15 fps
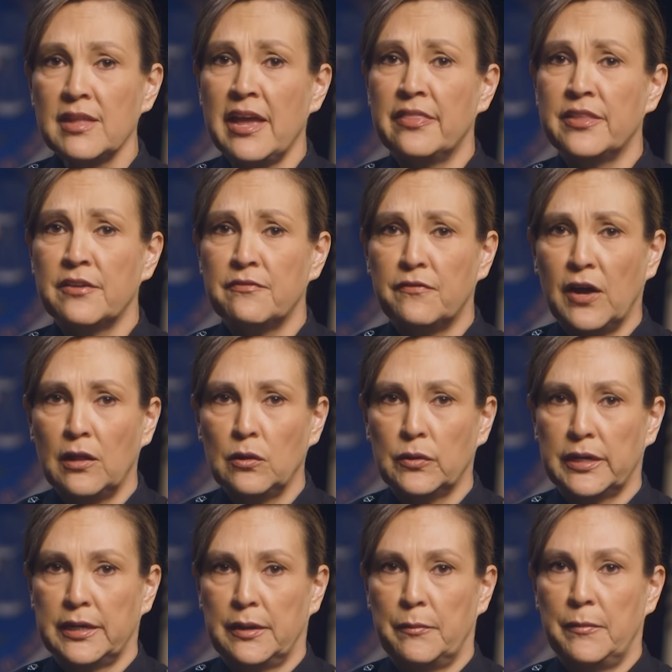and they followed
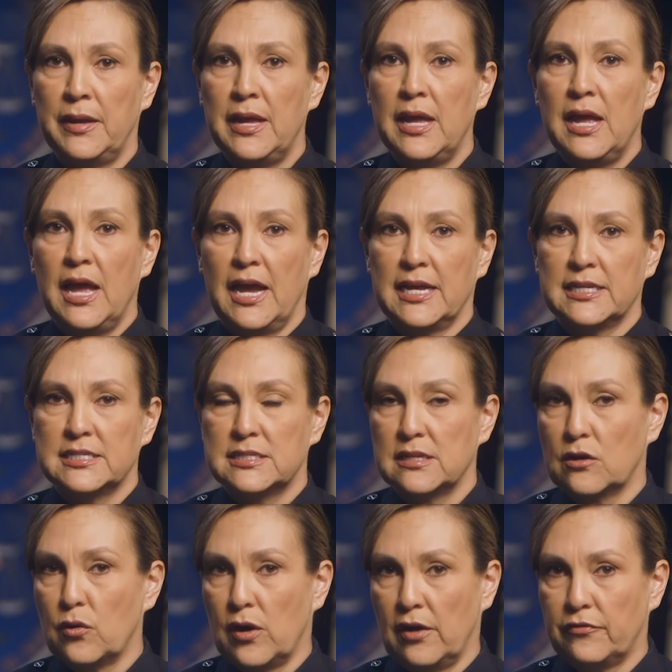him as
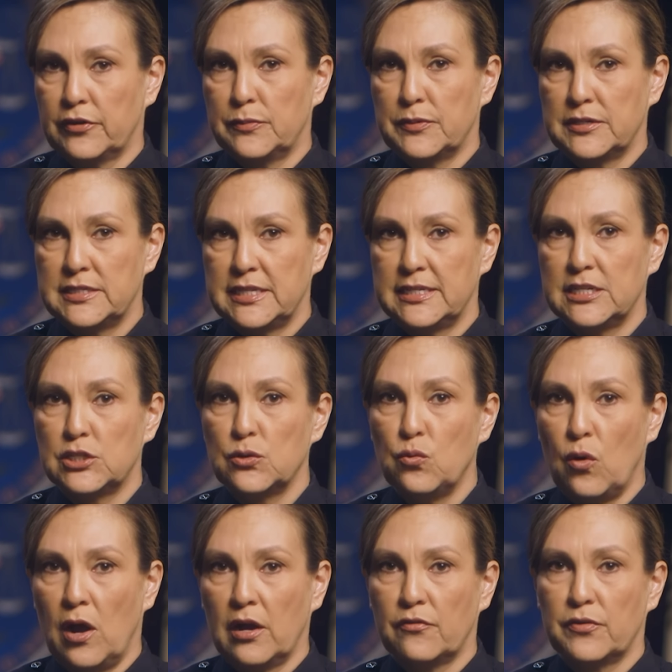Crawford proceeded to
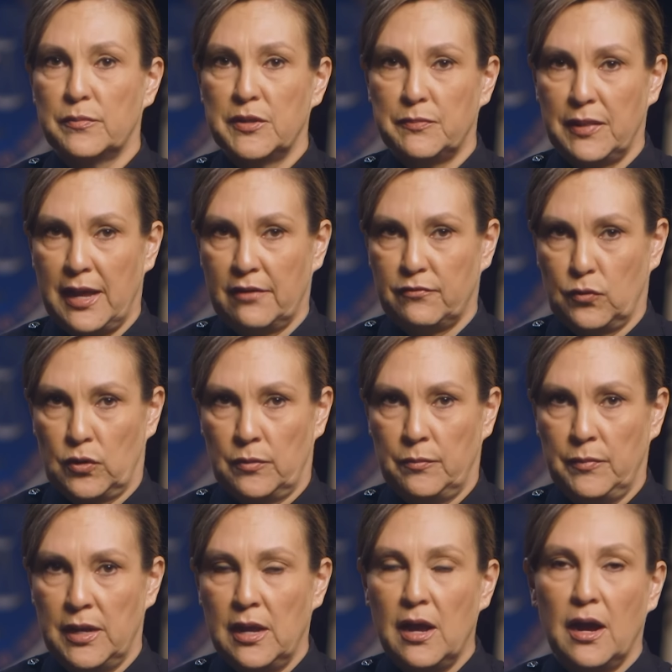walk from the platform
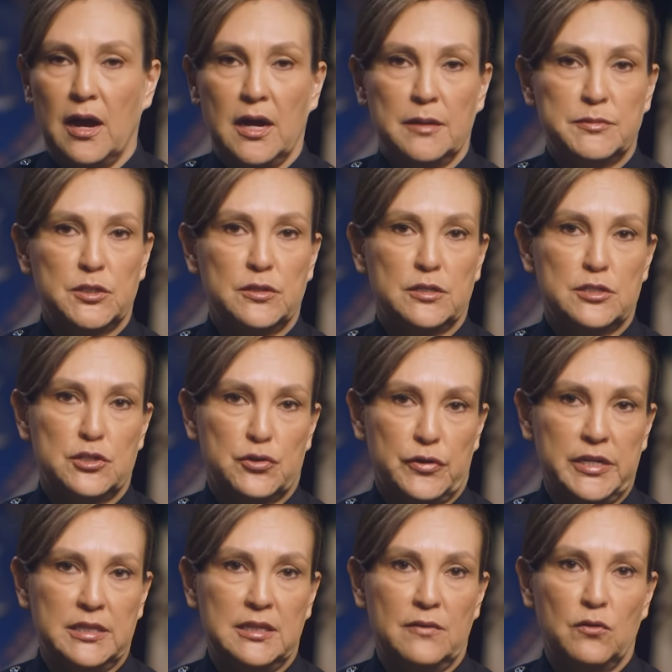up to the
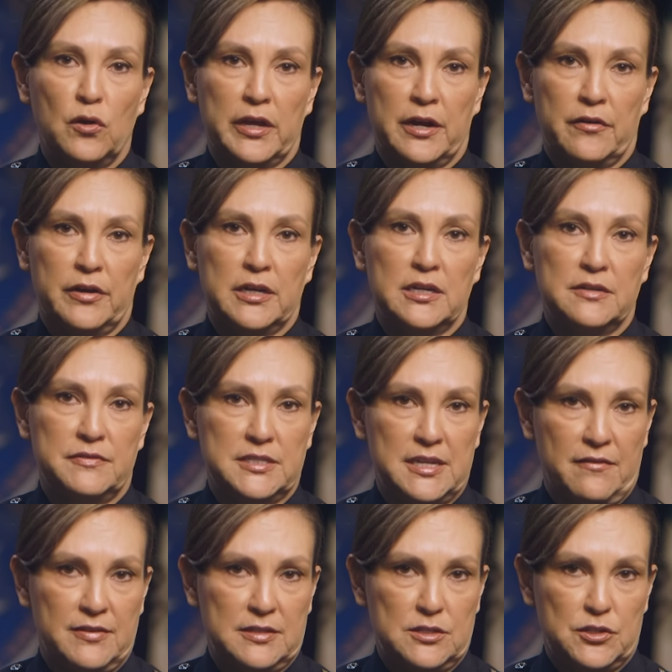street-level area of
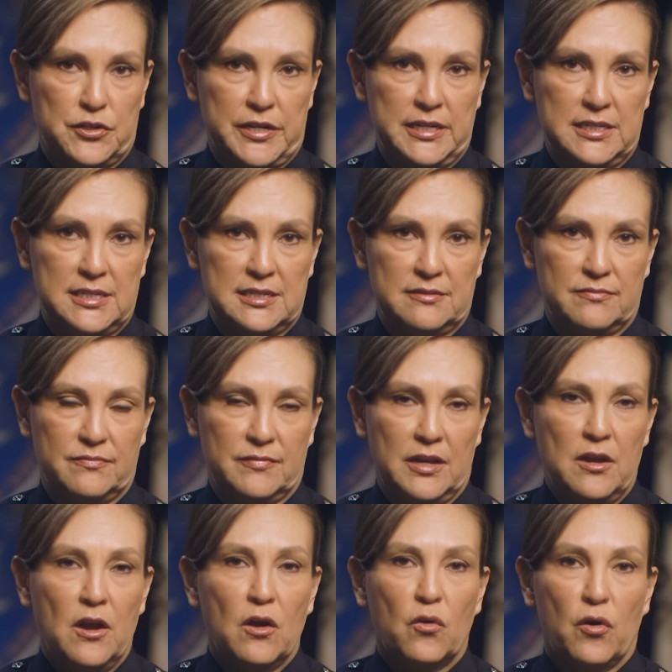7th Street.
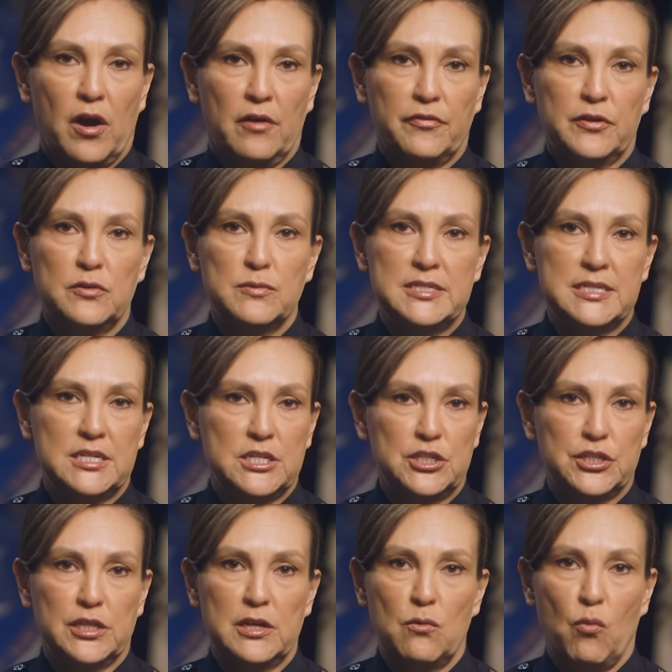Crawford was
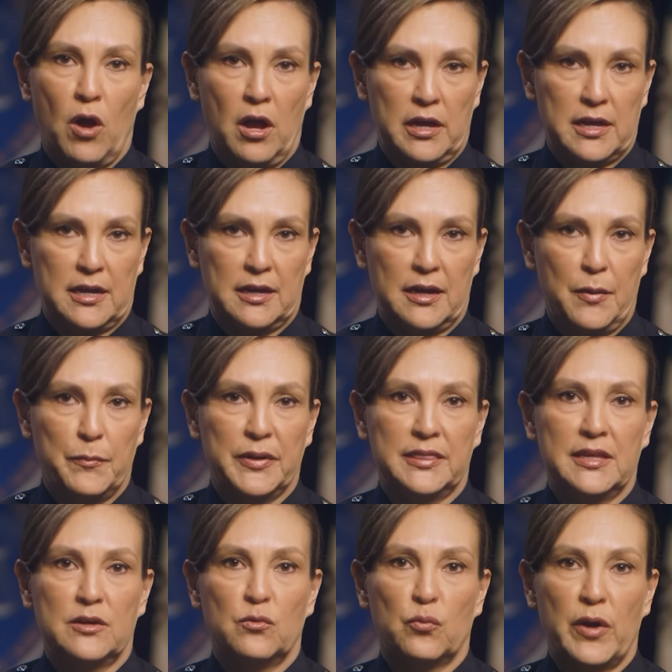initially walking, but
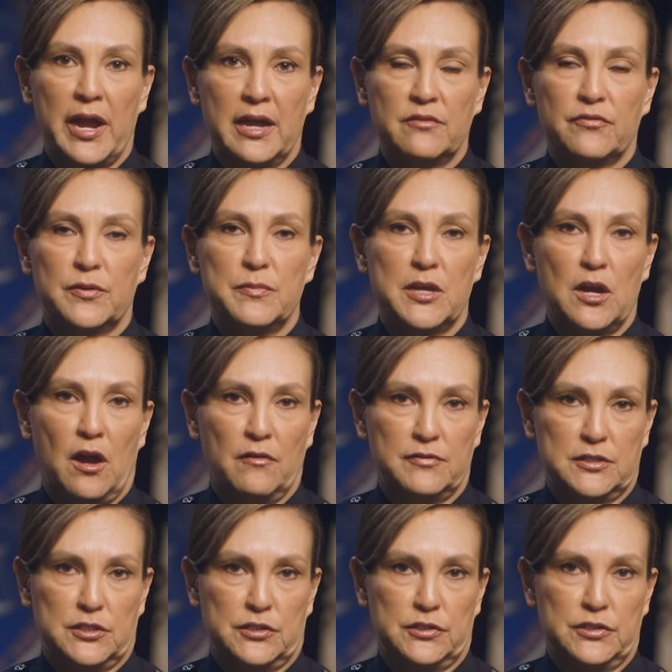then ran from the
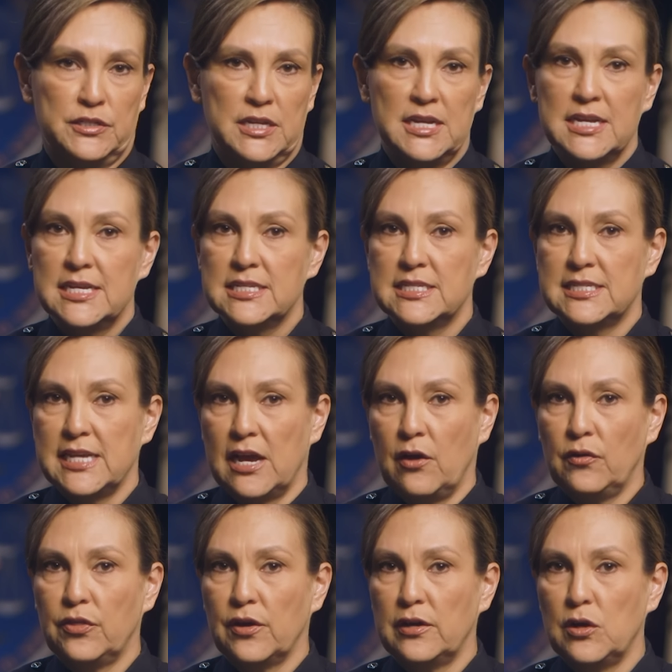officers
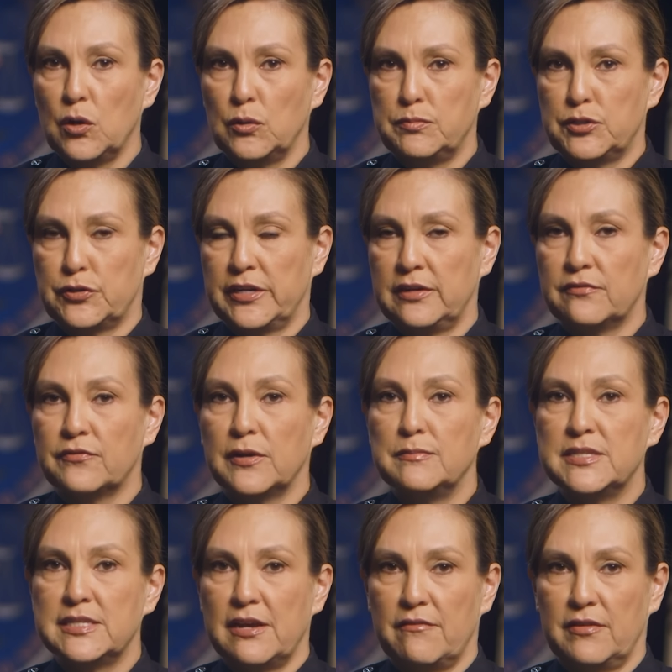south on Hope Street from
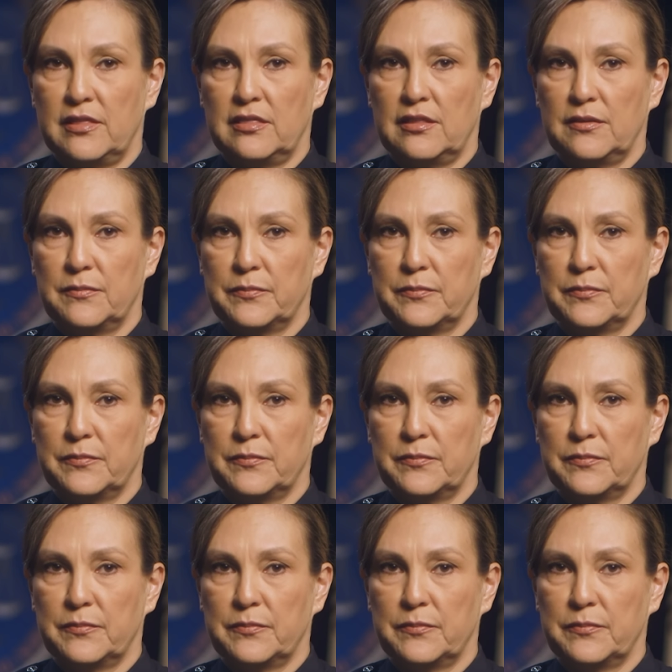7th.